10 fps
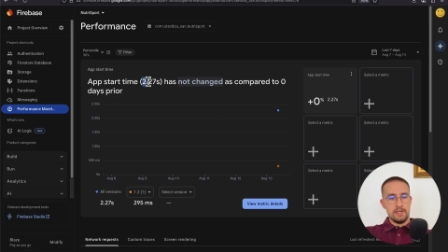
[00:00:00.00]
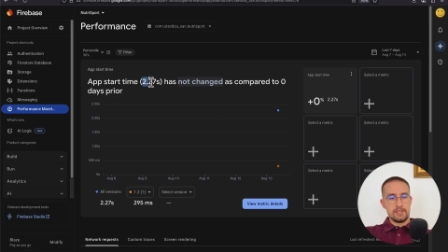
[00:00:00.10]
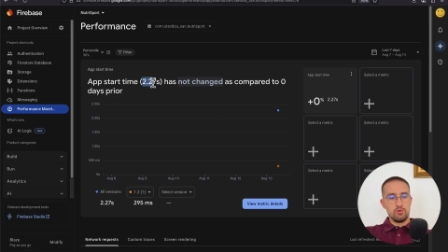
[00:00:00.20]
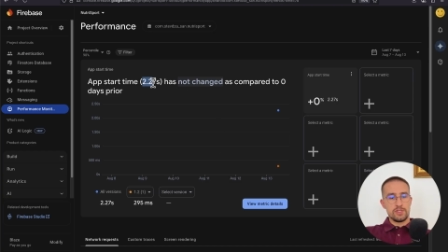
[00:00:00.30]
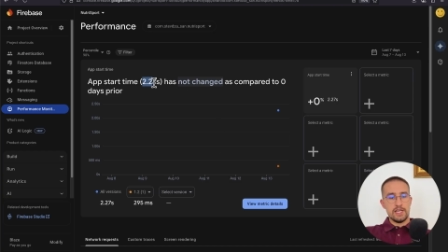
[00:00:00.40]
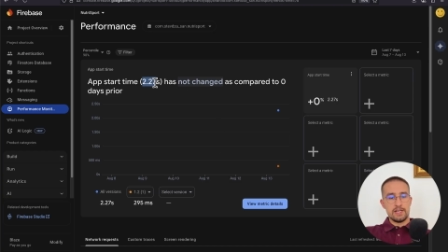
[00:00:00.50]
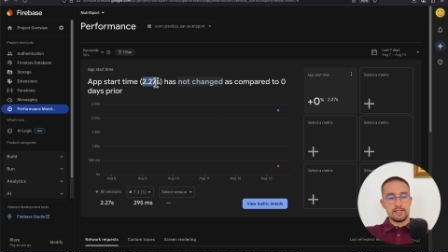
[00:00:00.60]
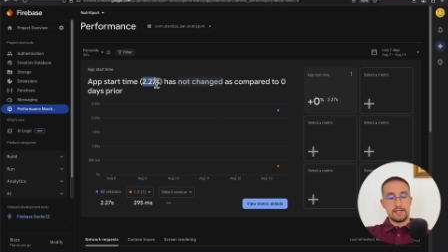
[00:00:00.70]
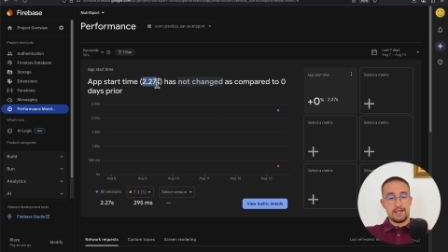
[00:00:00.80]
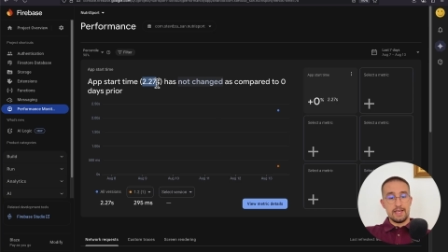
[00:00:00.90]
2
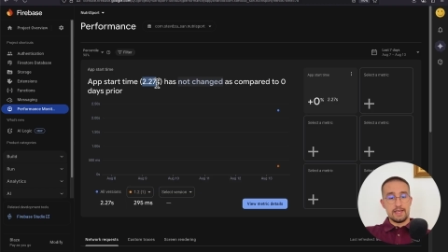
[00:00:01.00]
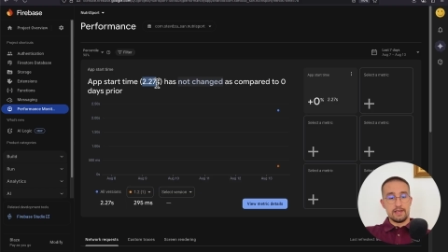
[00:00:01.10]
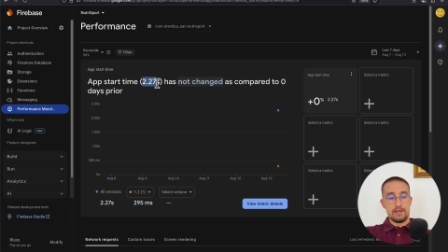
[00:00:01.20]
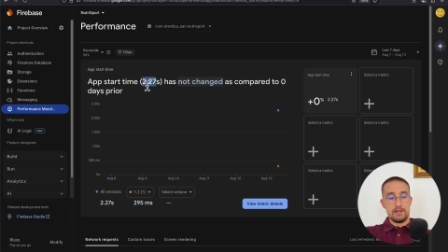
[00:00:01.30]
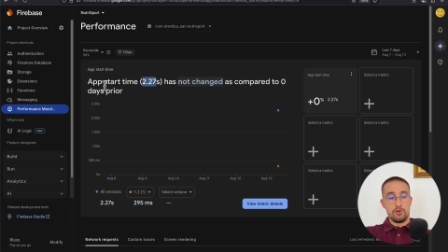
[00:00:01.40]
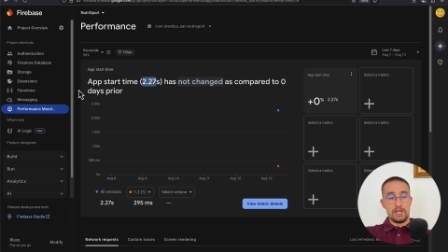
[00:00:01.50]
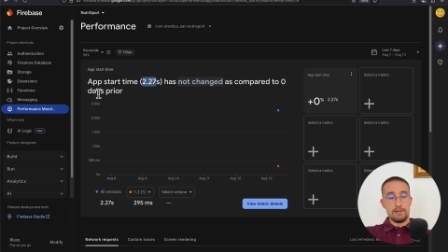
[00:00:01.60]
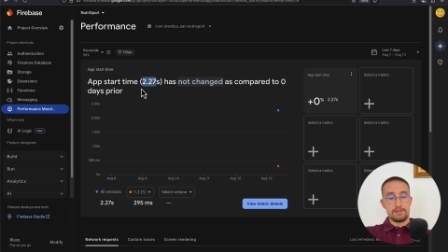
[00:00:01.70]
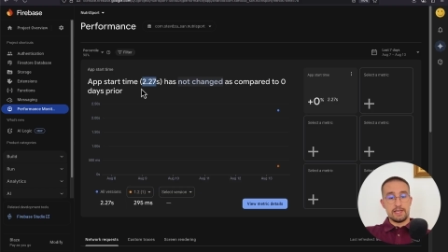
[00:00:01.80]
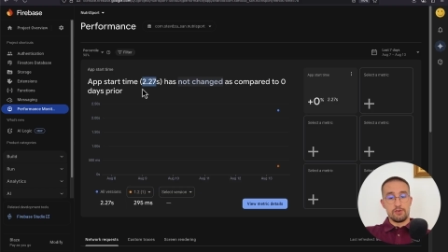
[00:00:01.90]
seconds delay on
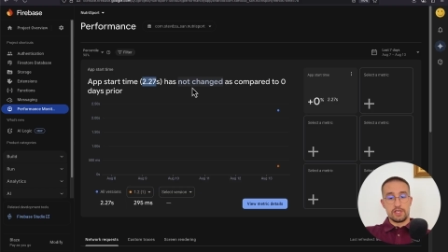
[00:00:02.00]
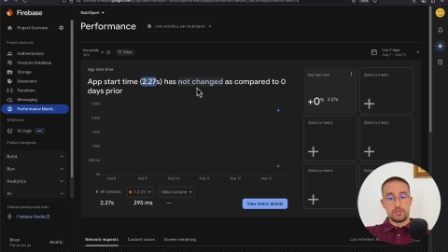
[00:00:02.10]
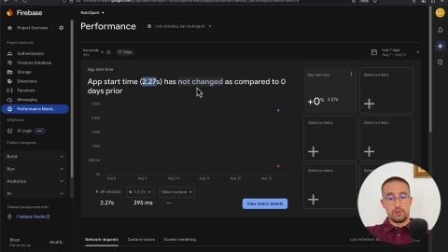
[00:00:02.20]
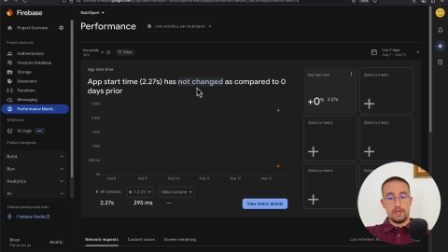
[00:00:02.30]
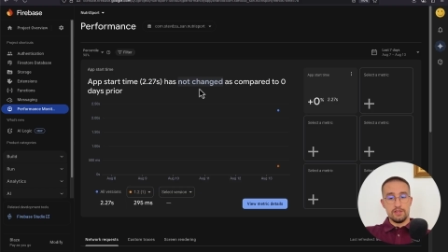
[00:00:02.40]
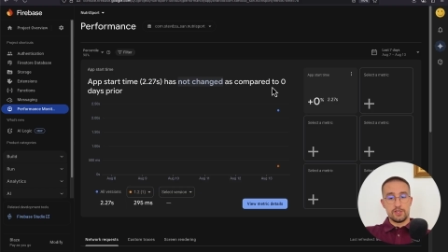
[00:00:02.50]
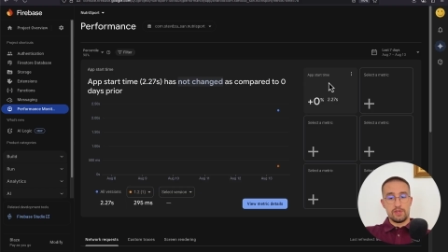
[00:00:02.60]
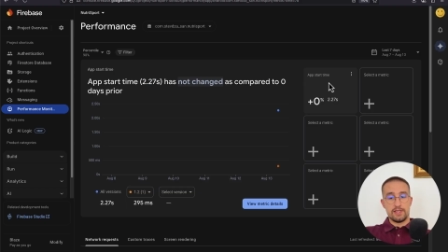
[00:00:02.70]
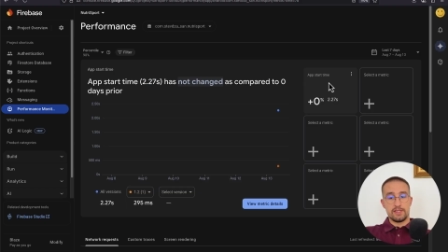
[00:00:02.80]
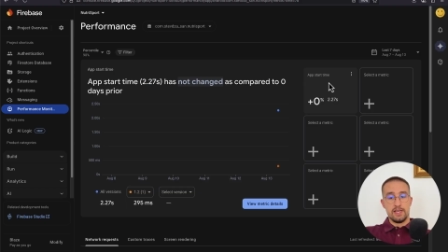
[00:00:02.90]
app start as well, so
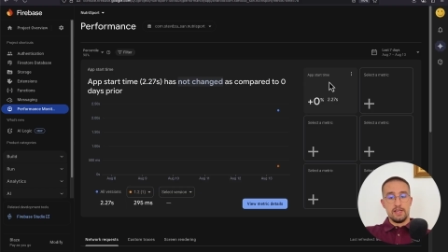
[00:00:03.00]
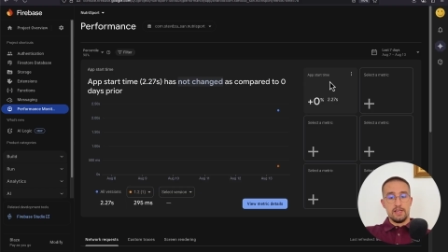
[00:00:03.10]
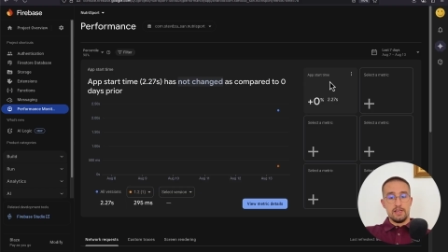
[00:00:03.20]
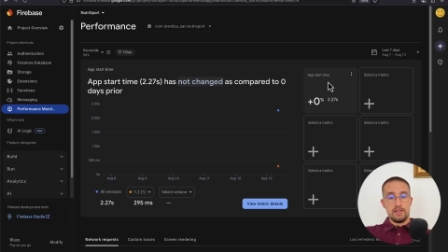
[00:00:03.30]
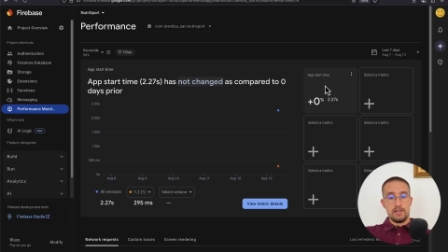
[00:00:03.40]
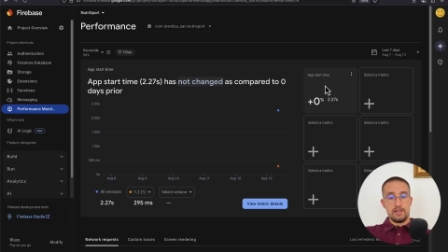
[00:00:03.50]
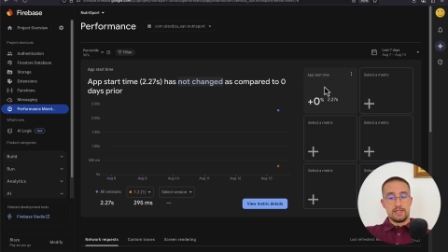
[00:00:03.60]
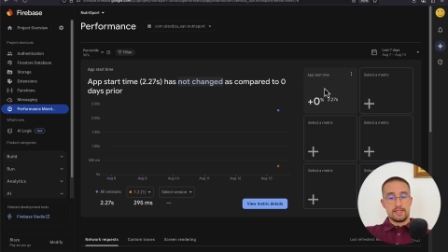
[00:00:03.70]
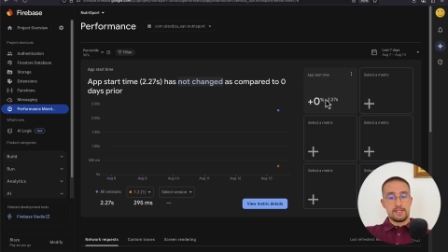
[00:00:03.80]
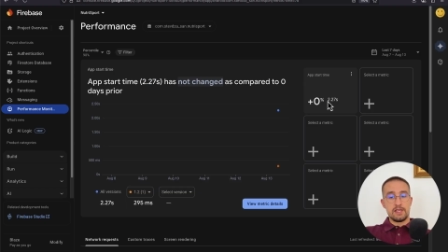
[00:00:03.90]
that's
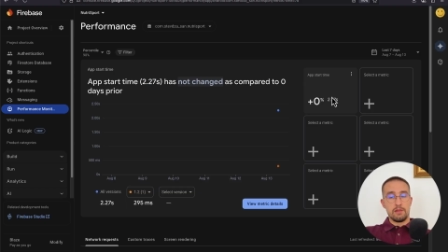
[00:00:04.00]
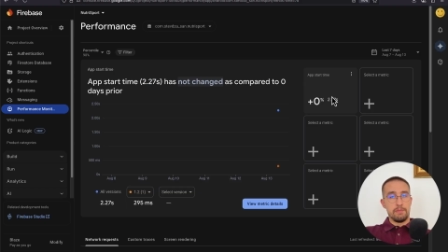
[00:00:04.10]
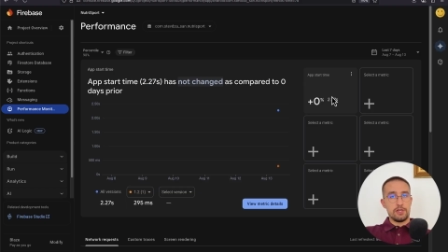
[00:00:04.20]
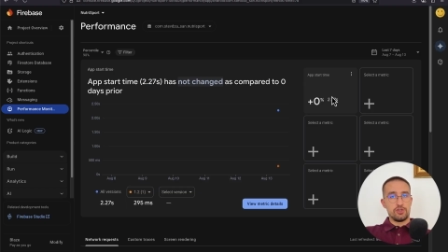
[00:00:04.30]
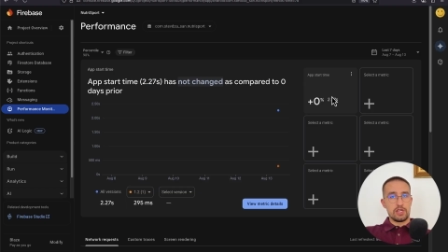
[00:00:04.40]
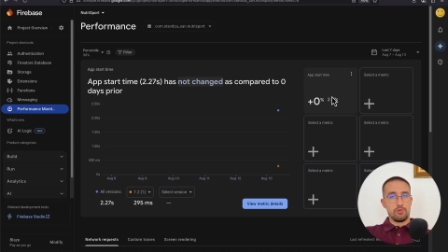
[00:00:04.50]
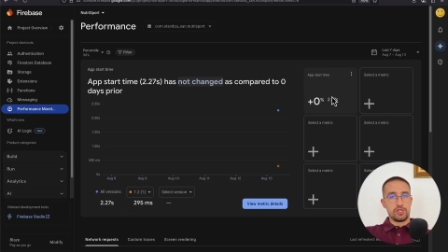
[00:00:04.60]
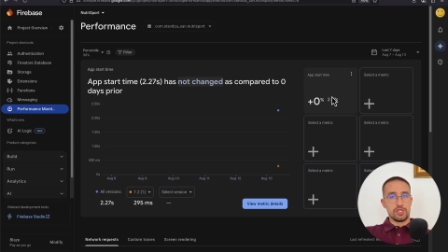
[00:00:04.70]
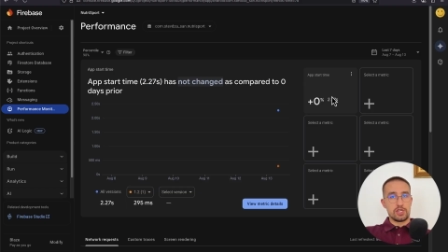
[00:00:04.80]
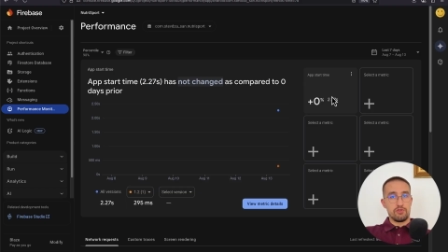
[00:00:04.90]
the single metric which
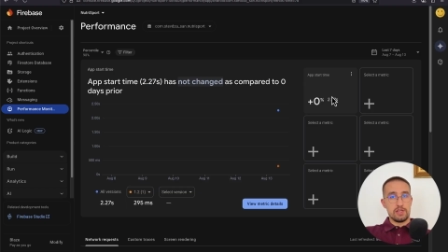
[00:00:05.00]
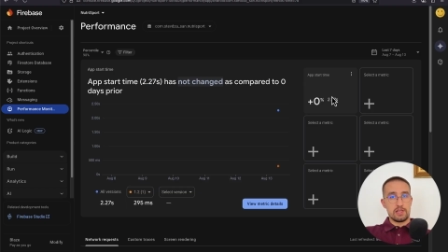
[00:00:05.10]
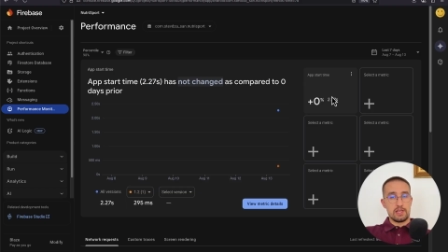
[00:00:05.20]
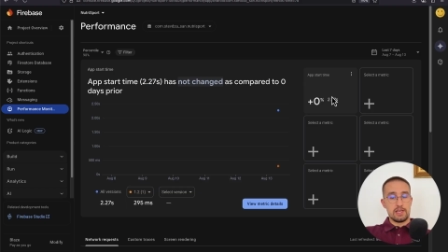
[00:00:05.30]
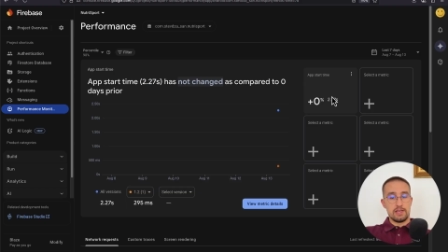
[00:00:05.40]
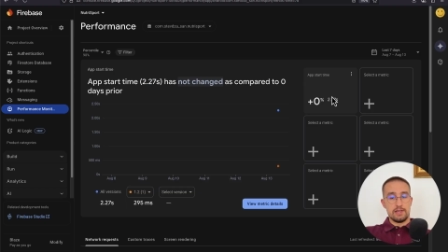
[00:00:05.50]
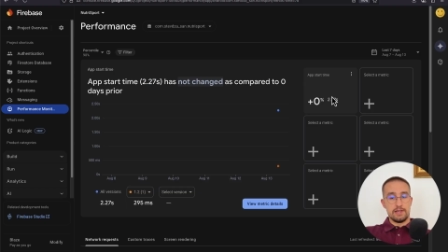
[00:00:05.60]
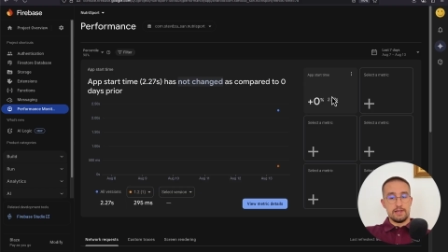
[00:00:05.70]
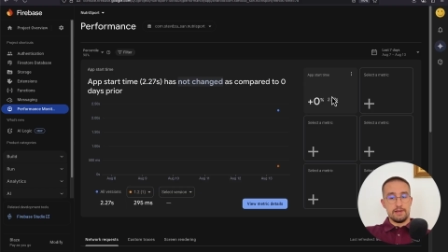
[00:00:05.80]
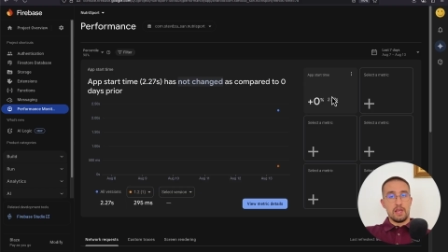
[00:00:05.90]
is currently
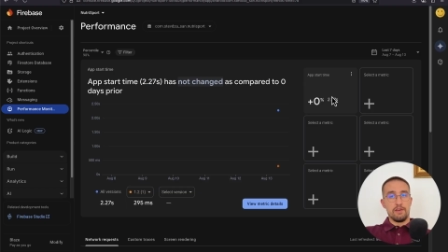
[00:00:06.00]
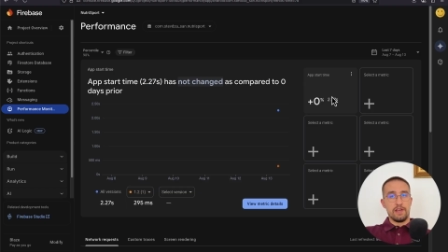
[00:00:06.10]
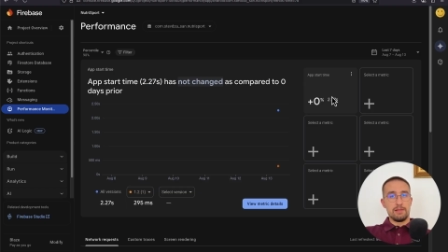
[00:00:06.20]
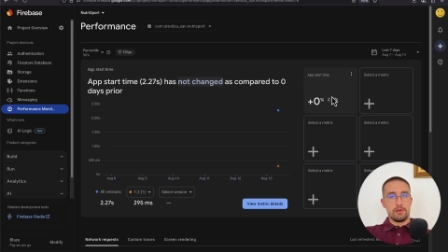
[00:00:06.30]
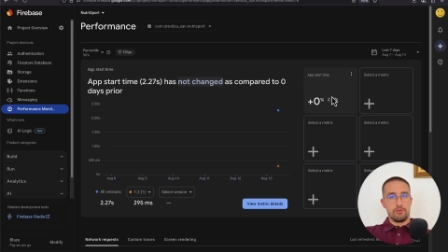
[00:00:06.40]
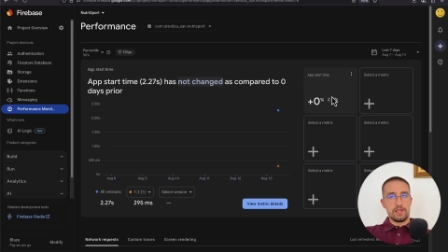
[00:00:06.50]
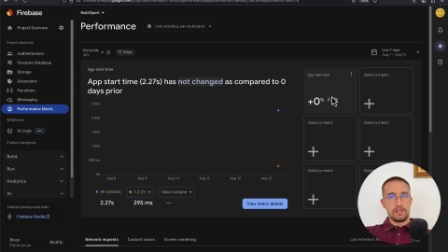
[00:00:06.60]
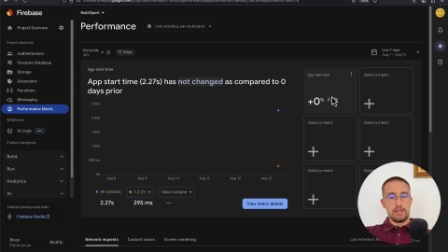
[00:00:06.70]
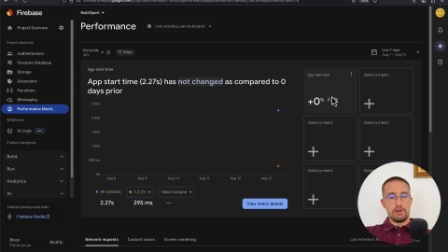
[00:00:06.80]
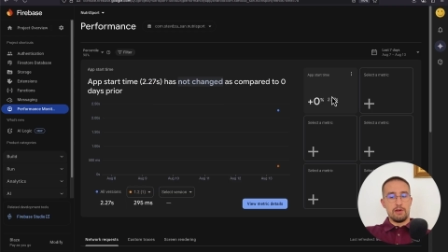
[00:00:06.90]
available right
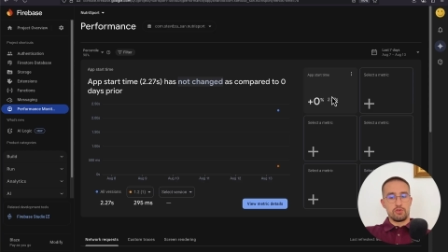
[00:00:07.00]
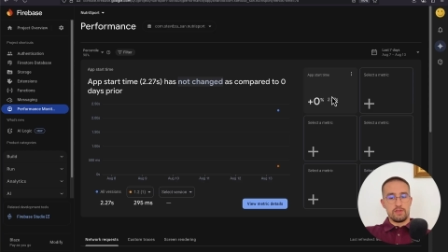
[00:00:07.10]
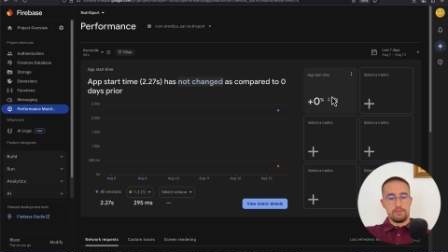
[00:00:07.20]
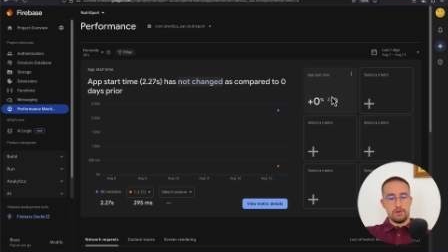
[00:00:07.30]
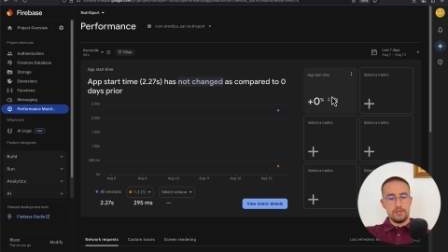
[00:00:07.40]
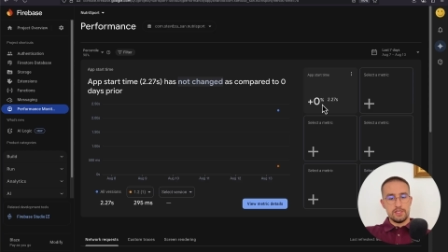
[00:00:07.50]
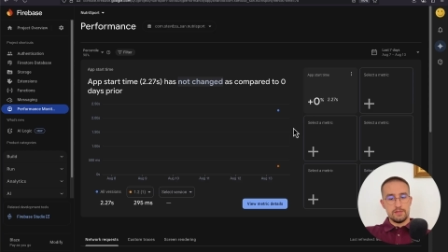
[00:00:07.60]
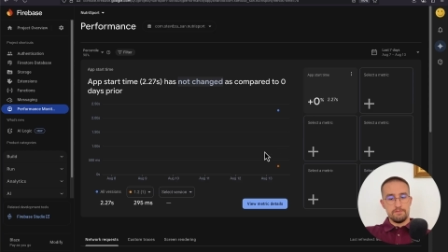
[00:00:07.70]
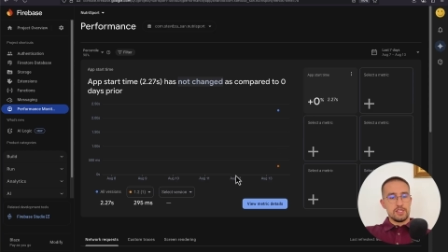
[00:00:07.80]
here out of the box.